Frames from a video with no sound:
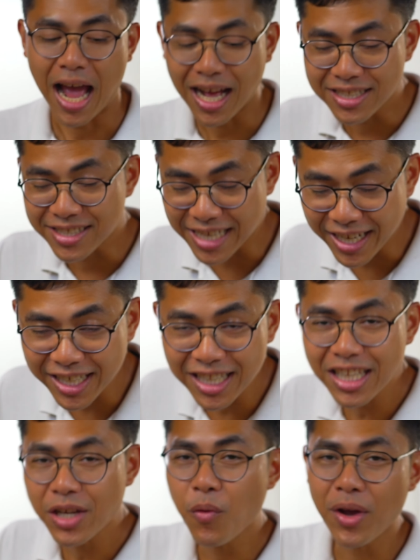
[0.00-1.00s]
And
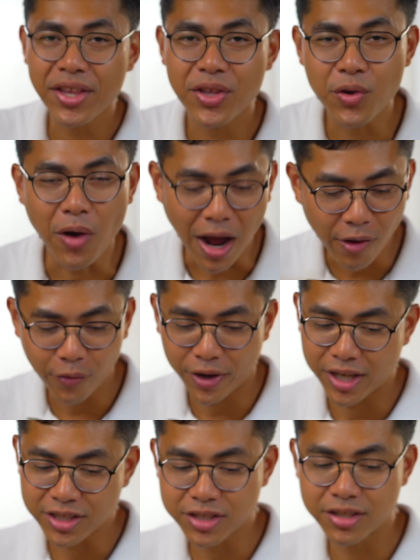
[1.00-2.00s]
secondly, when you
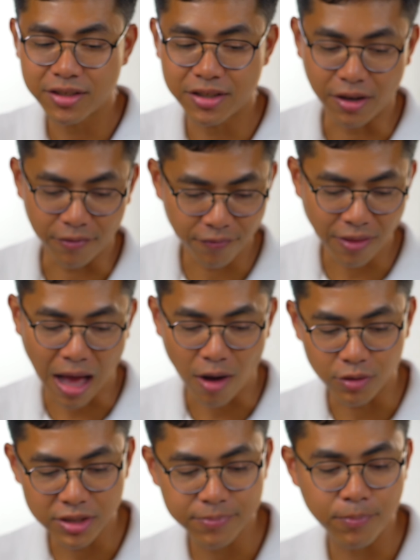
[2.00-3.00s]
arrange the
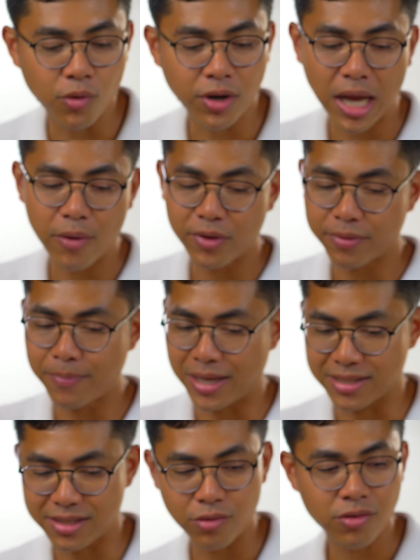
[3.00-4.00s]
flowers bouquet with
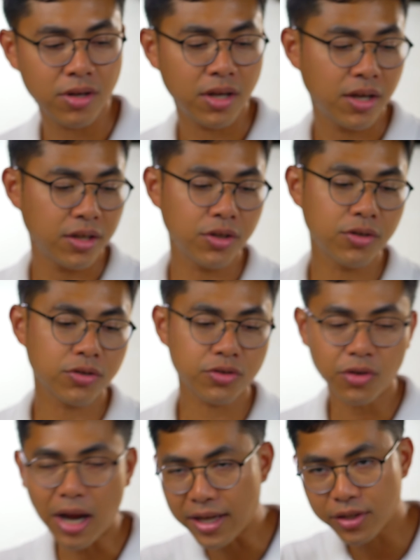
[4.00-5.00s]
basil, you know,
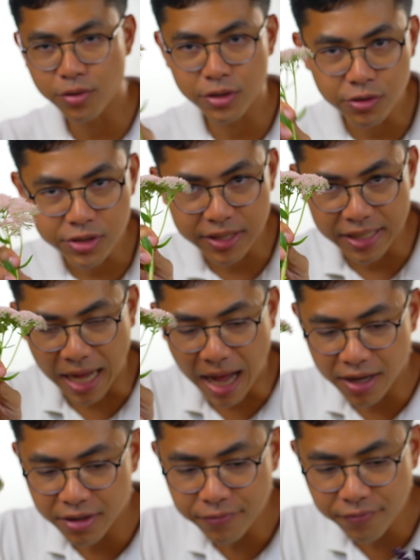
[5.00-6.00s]
try to use the
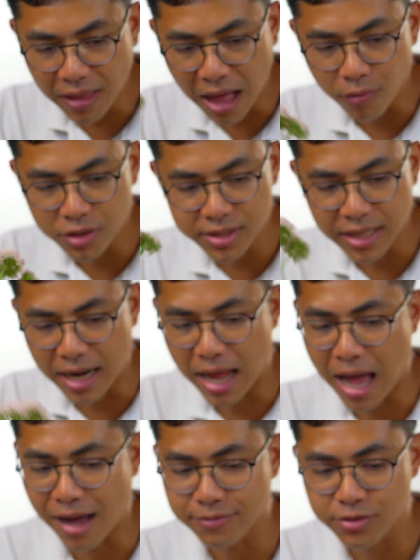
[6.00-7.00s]
other flowers that
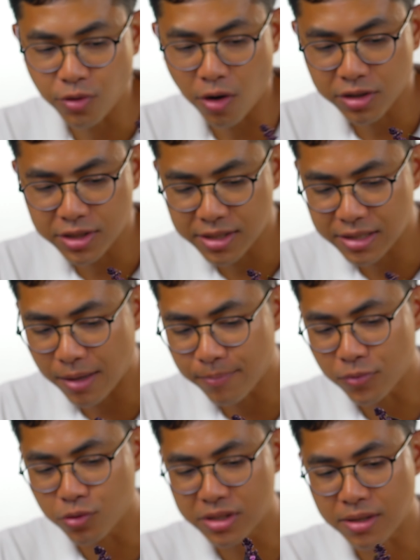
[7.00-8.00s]
have stronger stem
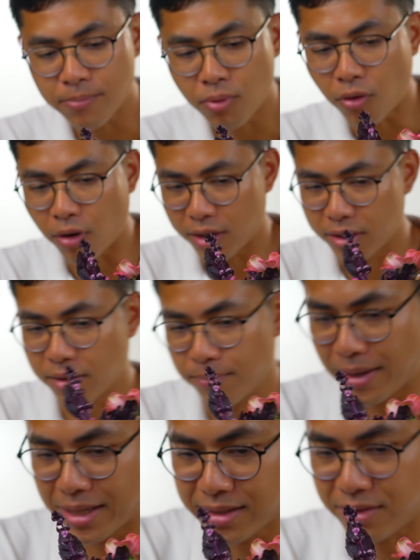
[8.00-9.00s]
to support the
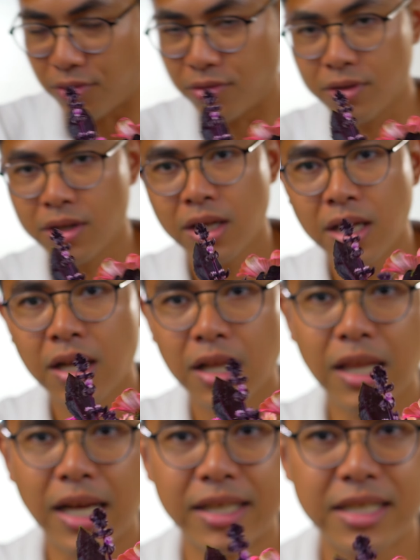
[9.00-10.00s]
basil,
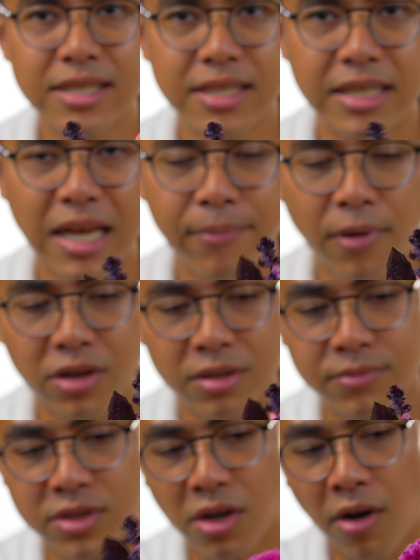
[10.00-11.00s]
like the Sedum
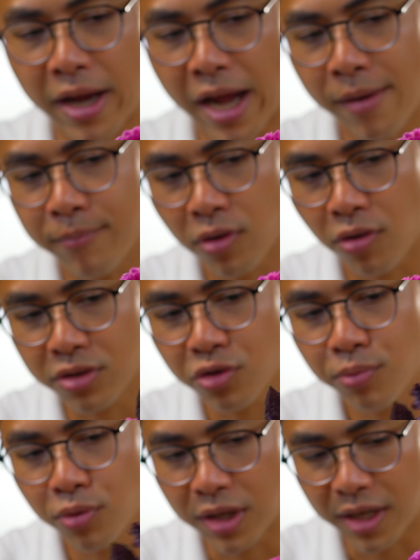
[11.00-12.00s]
Autumn Joy. I'm going to
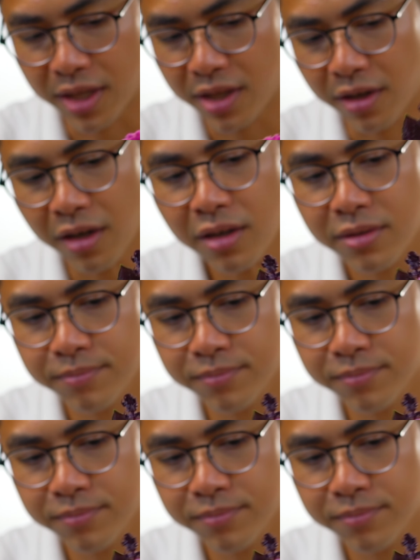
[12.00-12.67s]
put it here.